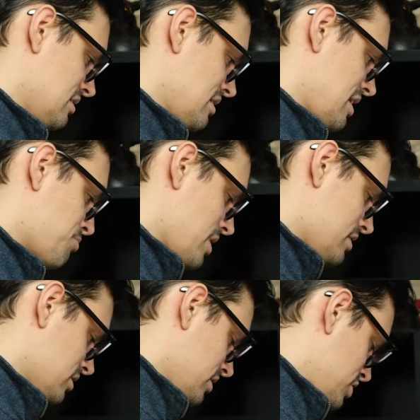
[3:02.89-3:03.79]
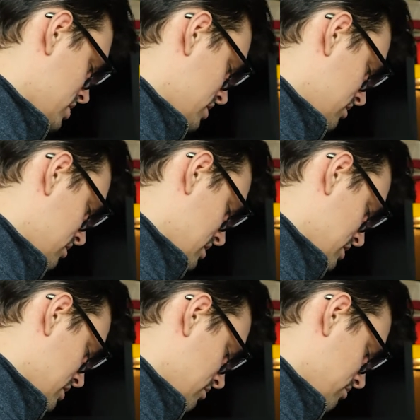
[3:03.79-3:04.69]
and basically just
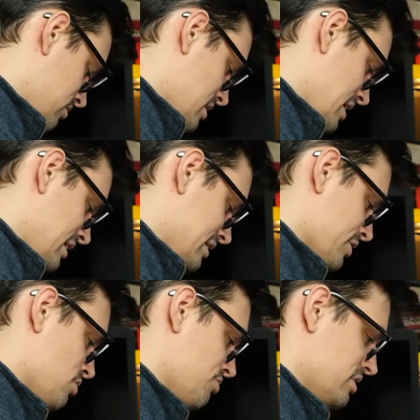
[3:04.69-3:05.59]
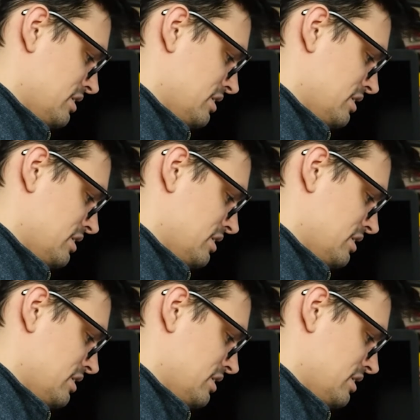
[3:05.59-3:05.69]
laying it over the